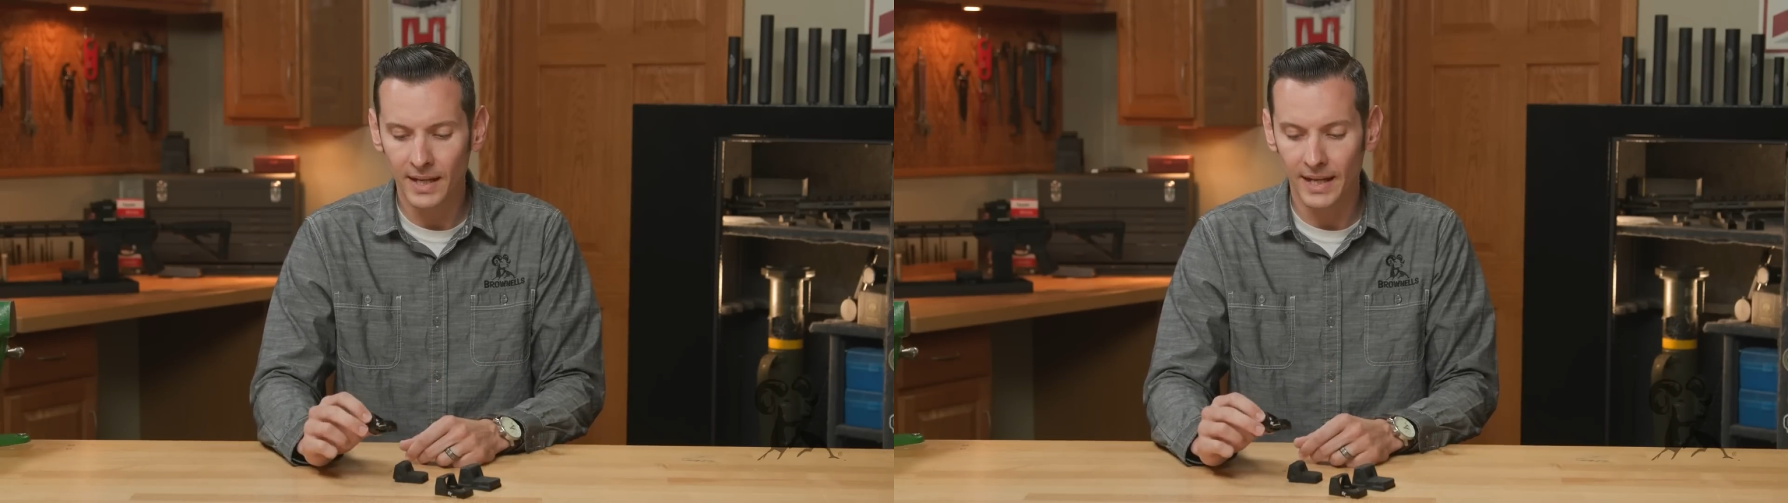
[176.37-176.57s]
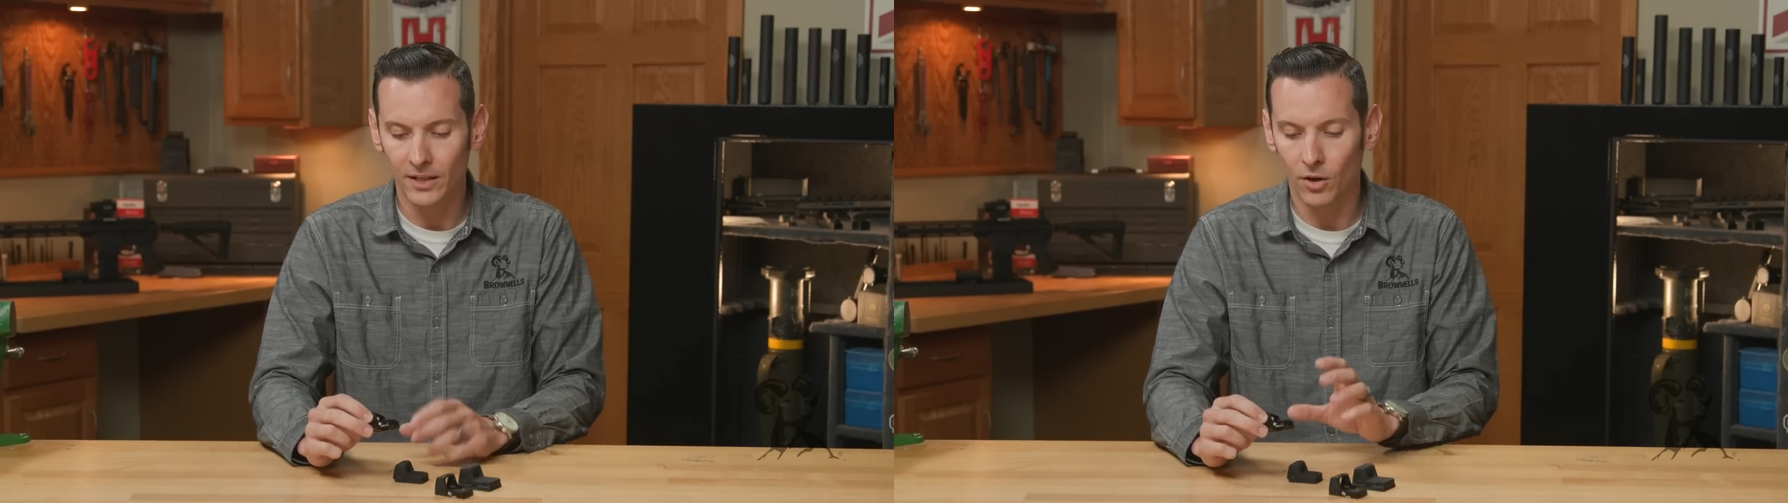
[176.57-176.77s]

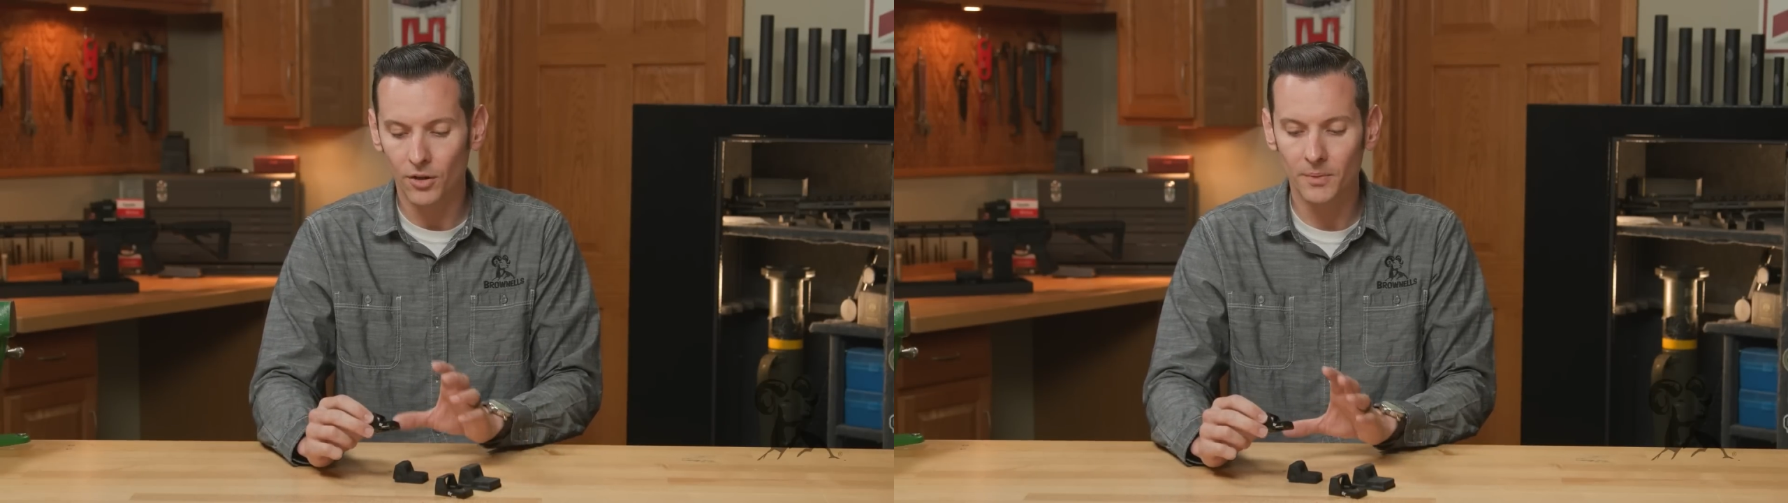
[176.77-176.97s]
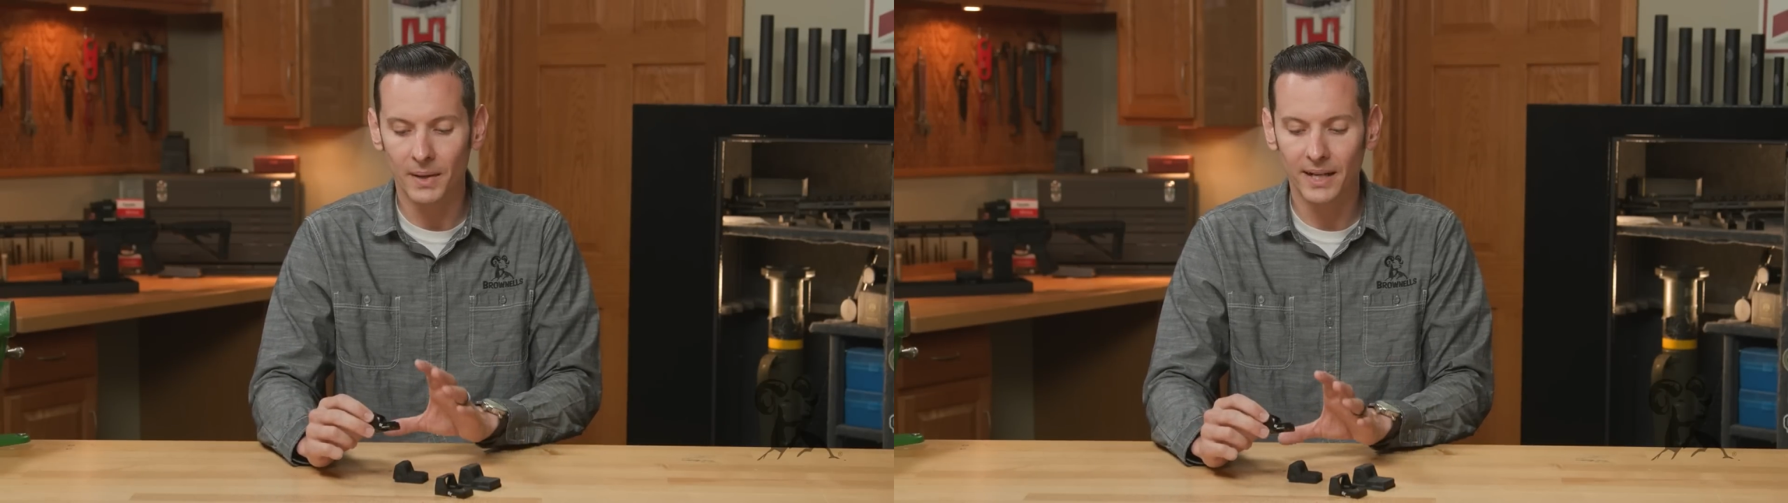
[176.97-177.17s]
it
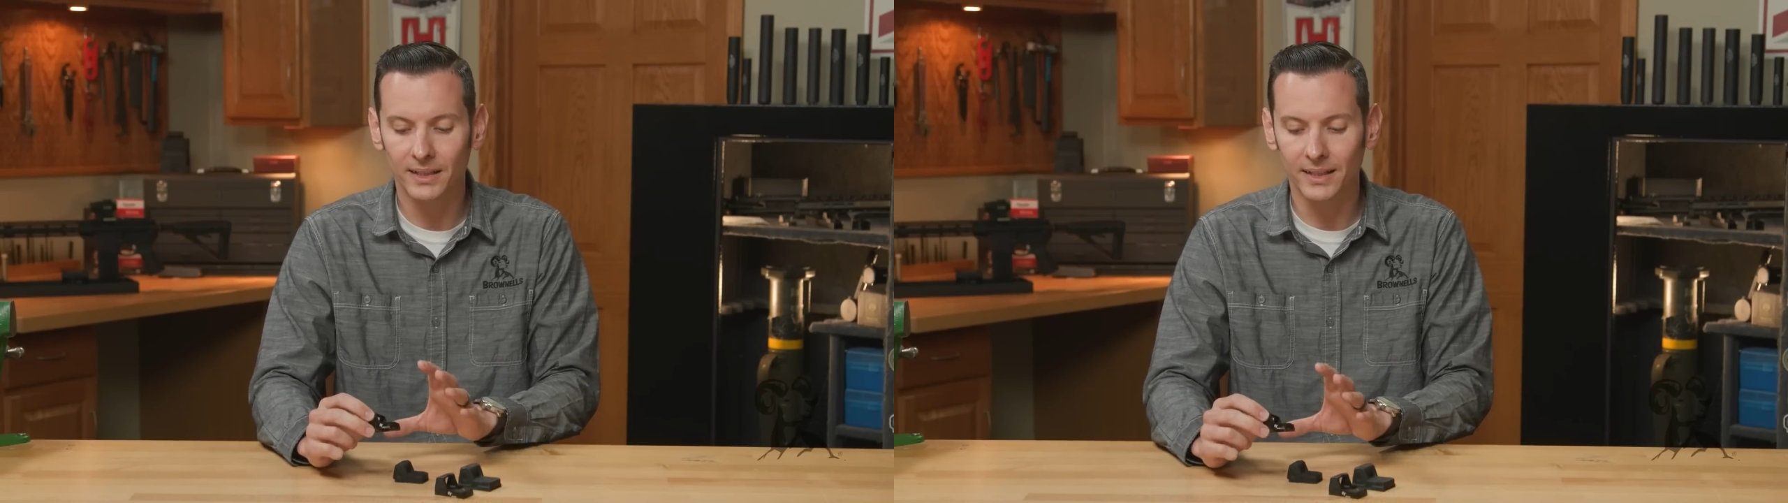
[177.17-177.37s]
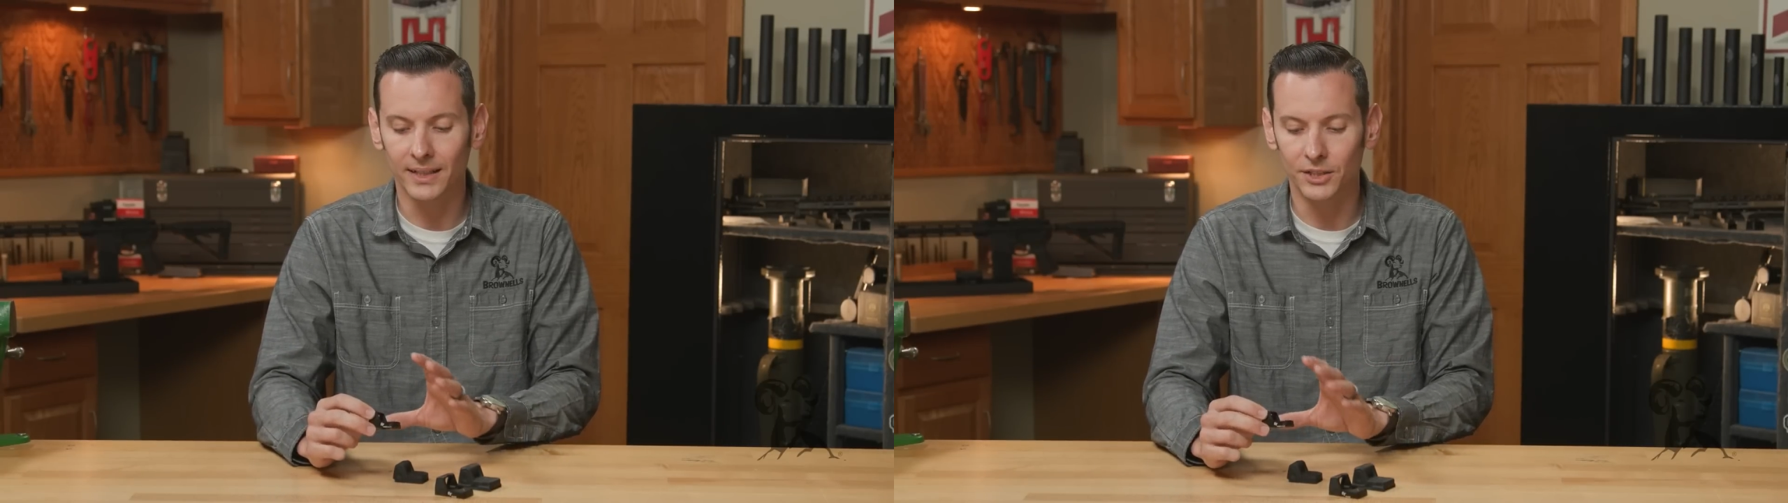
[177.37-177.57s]
automatically